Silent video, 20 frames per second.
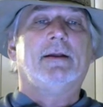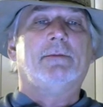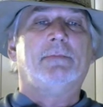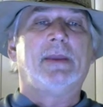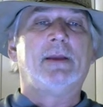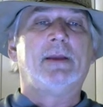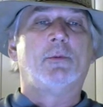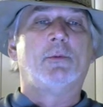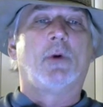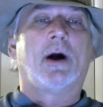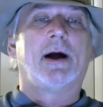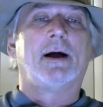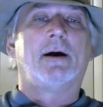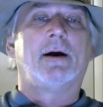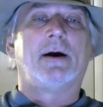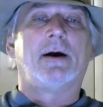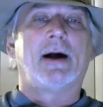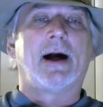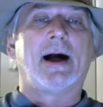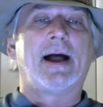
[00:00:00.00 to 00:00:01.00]

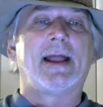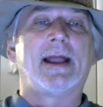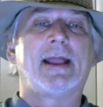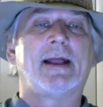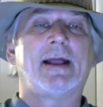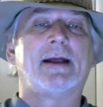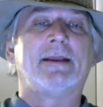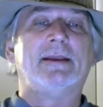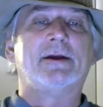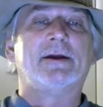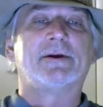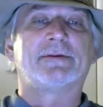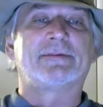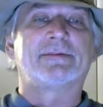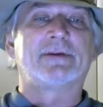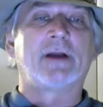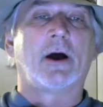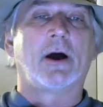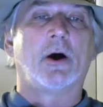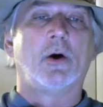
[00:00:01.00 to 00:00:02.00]
meanwhile, years
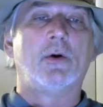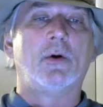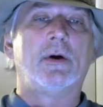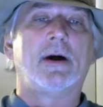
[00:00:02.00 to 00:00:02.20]
ago,